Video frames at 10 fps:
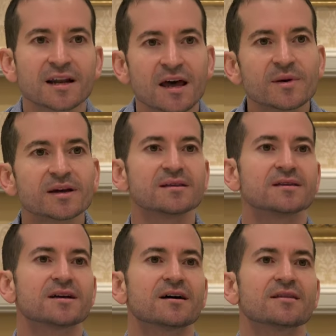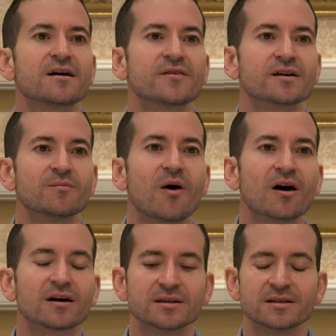dynamic in the South African
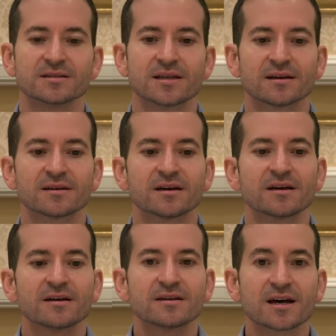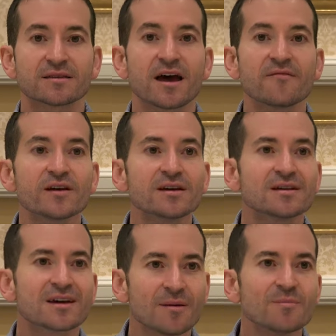market is that South
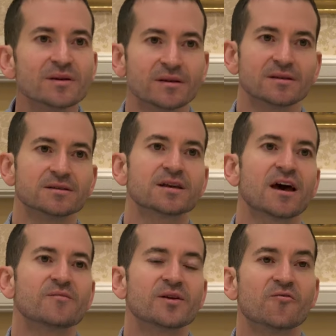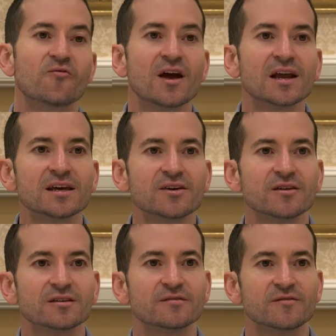African companies have been really good
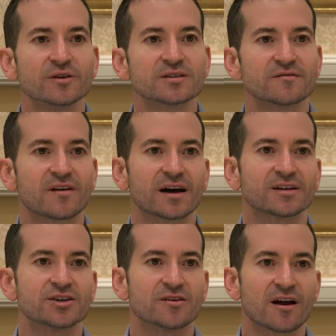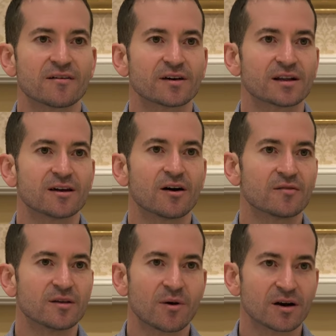at diversifying geographically
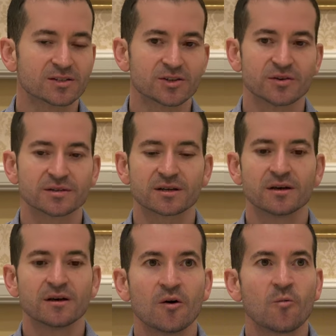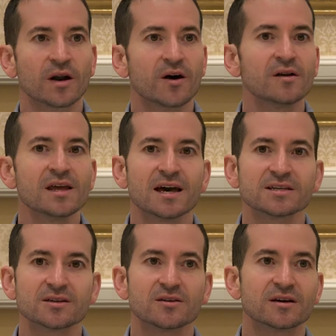over the past years. One only
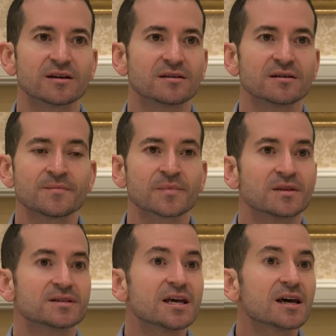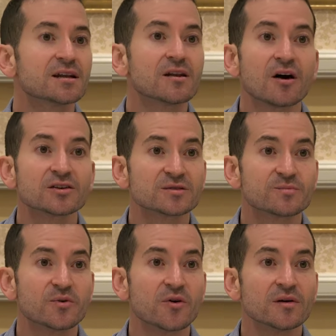has to look at the second
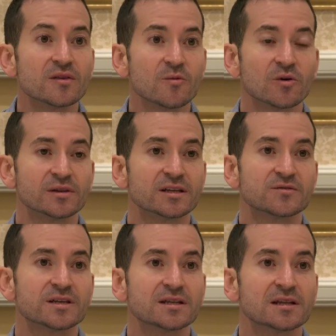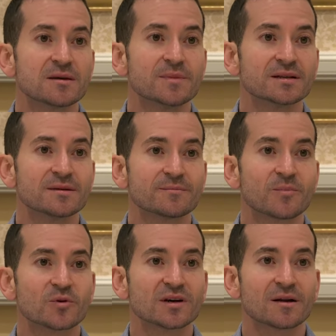largest brewer in the world that's recently been
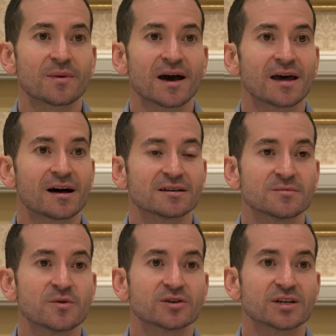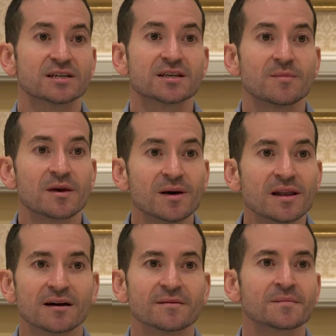bought out by Anheuser-Busch, SAB
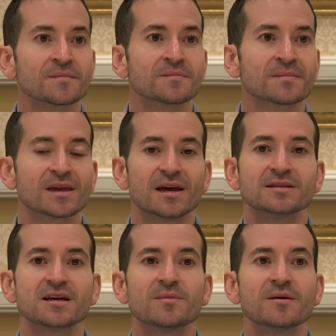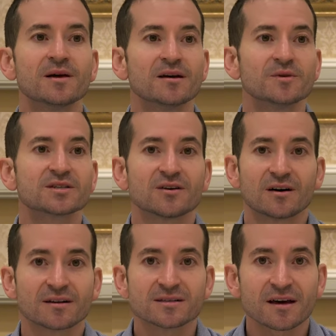Miller. SAB Miller was
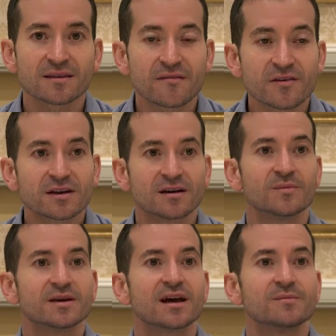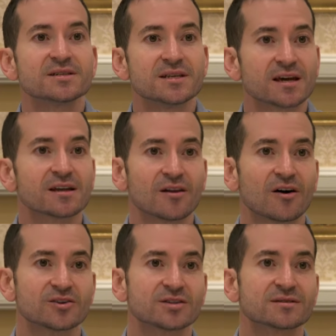starting South Africa and became the second
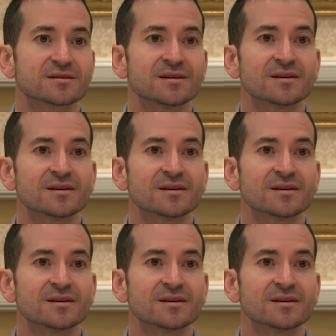largest